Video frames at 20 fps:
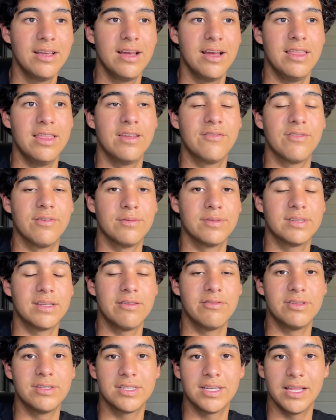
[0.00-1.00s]
And then from
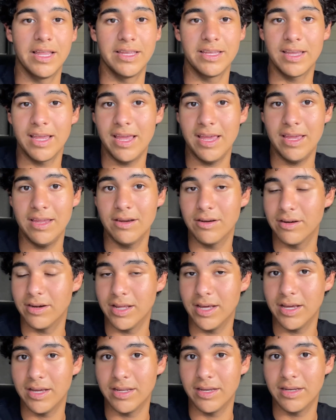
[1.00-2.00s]
7 to like 8 or
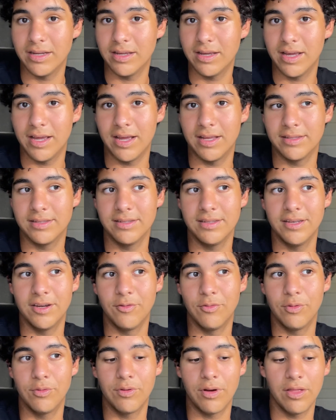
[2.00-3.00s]
9, I had, you
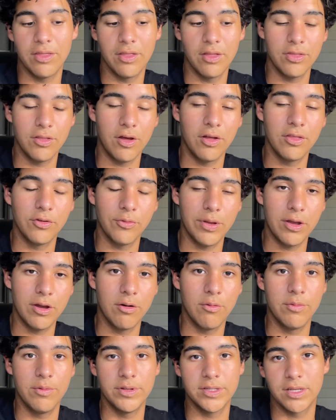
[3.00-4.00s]
know, on the way
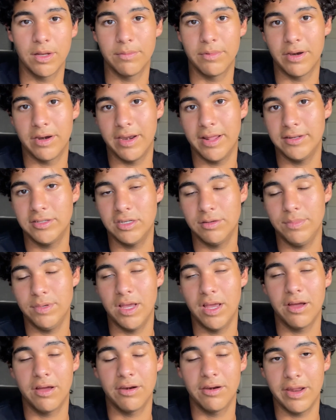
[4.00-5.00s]
home we sat there in HEB.
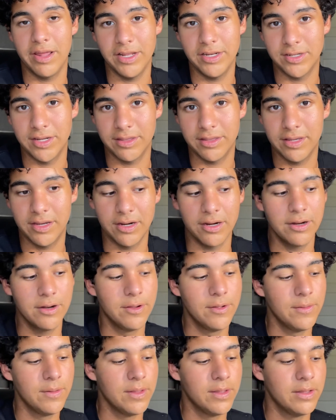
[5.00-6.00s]
I couldn't AJATT there.
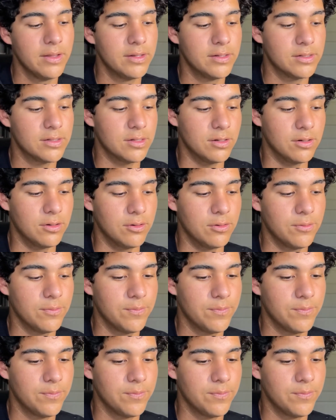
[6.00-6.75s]
So,